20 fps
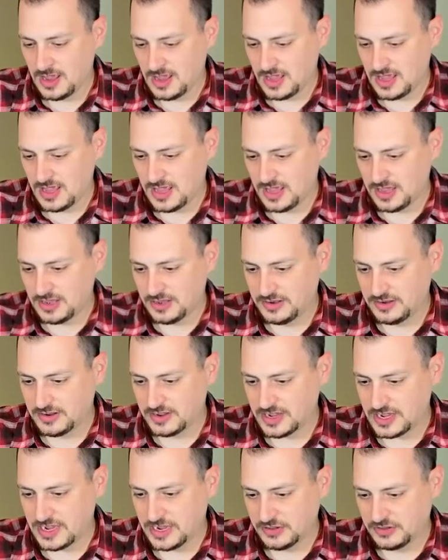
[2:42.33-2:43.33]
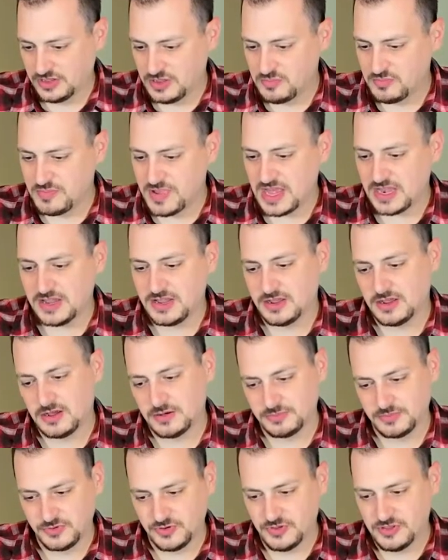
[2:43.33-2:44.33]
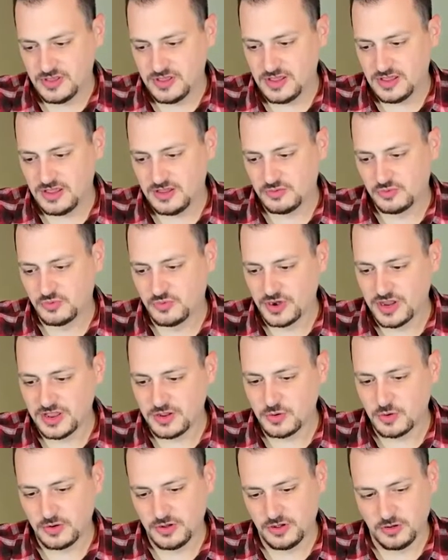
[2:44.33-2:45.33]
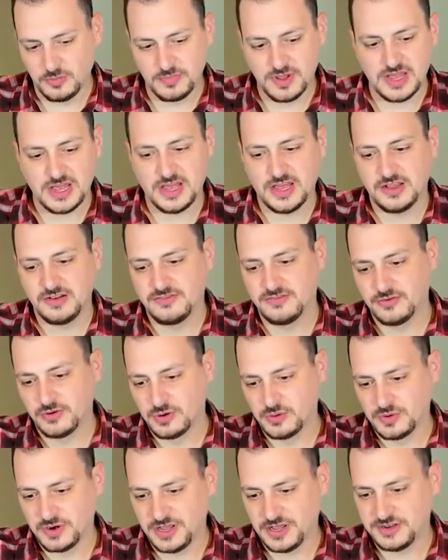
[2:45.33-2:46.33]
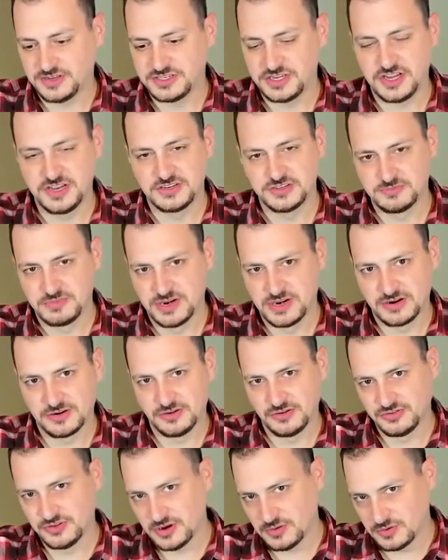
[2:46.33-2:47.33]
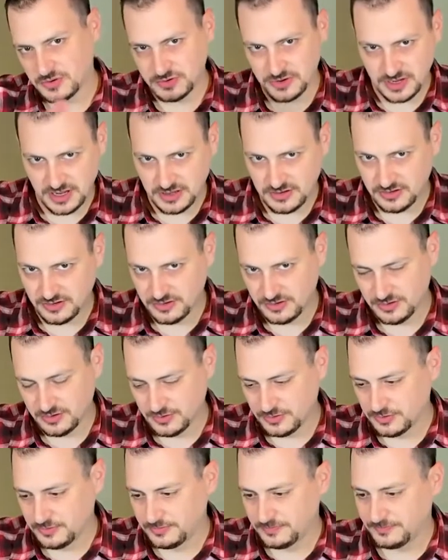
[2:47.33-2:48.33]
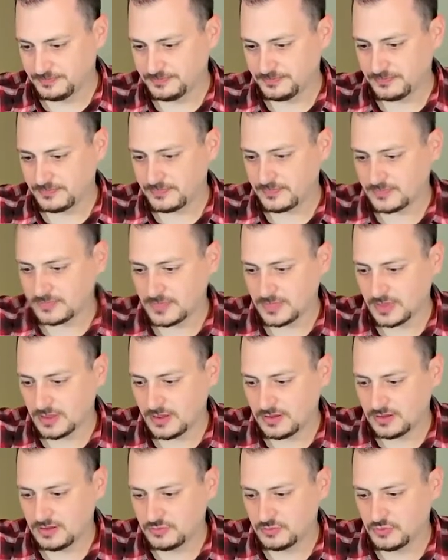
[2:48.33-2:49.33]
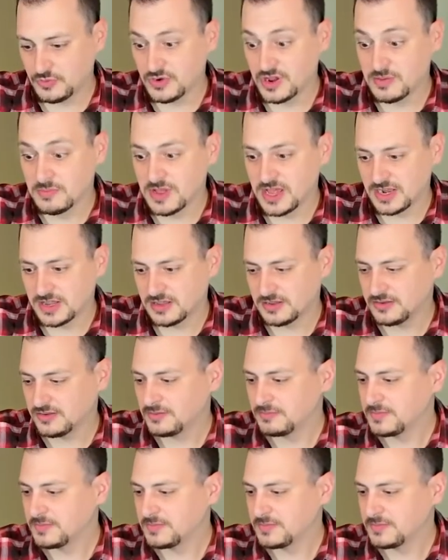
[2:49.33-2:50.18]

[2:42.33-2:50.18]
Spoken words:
and I only bed it up to the recoil pad for when I change barrels. I won't need to re-bed it.